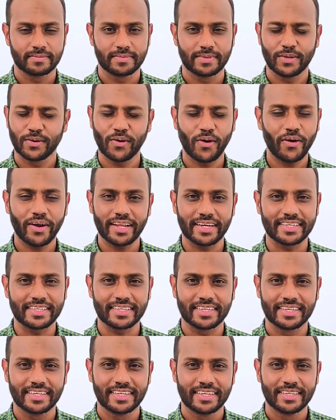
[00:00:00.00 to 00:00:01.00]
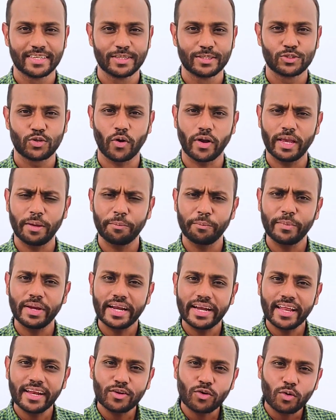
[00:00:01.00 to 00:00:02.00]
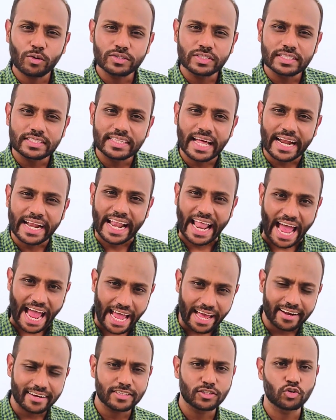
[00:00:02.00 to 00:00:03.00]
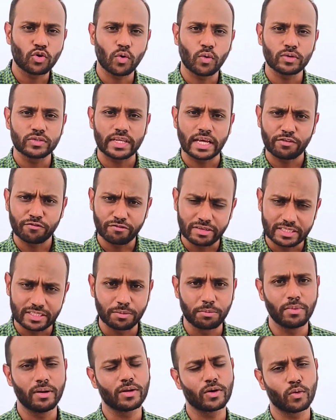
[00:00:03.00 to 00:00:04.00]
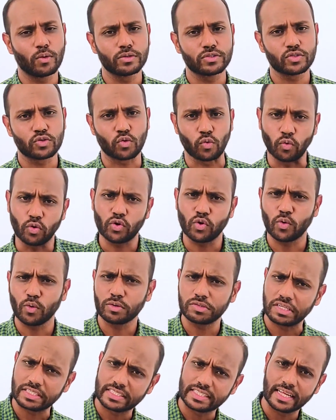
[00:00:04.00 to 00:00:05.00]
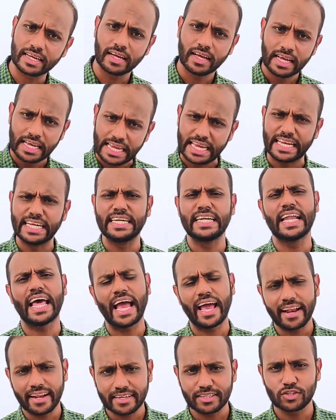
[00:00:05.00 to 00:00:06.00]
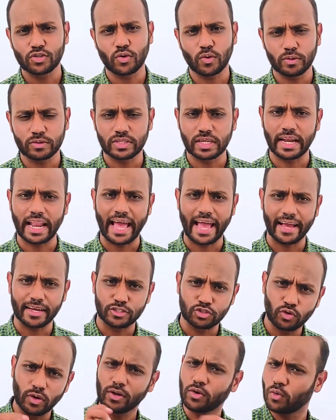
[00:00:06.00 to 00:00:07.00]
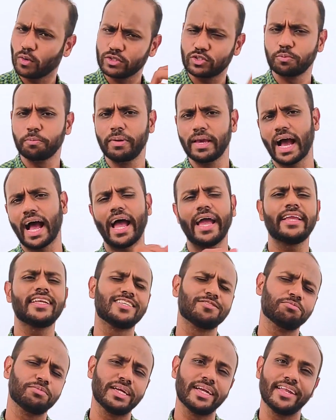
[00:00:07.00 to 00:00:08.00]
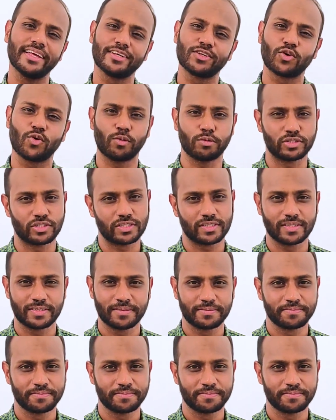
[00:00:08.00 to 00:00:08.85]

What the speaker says: You got it? So immediate cause is the direct cause and visible cause. Root cause is the indirect cause and actual cause behind immediate cause.